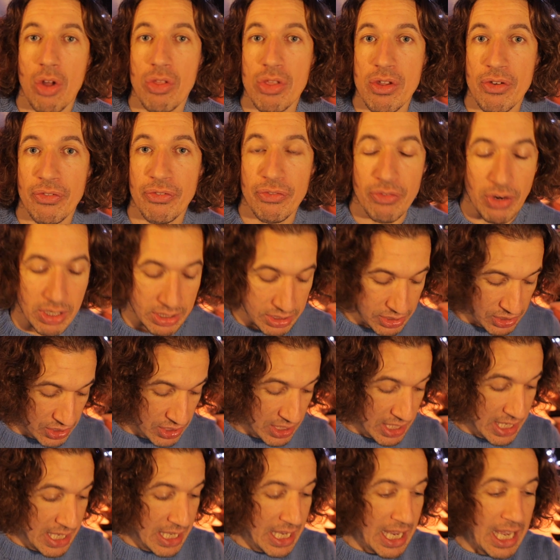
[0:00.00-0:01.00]
on the
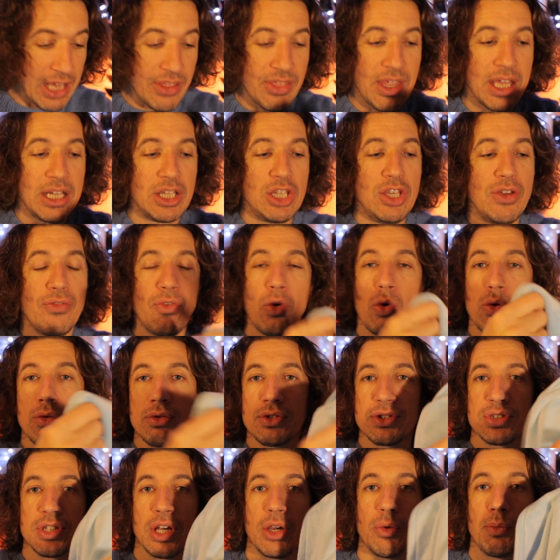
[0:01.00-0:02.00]
front, and then you've
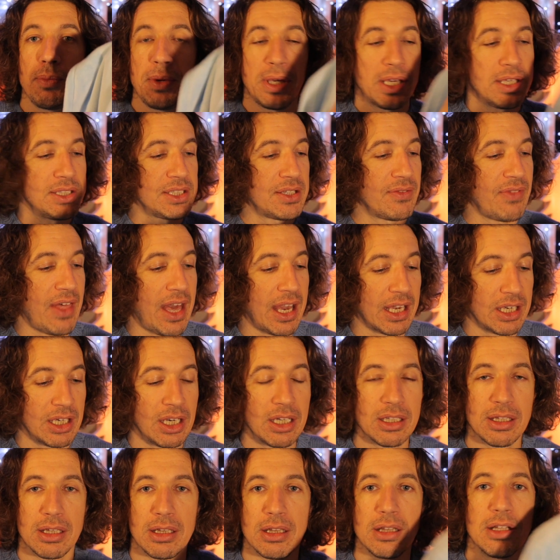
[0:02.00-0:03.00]
also, because of that
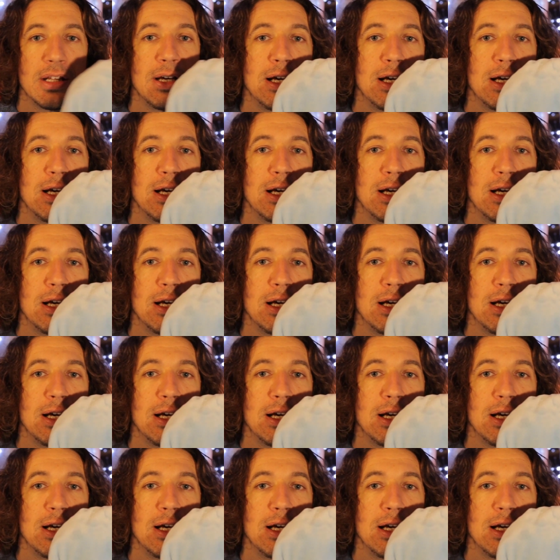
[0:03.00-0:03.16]
cuddle,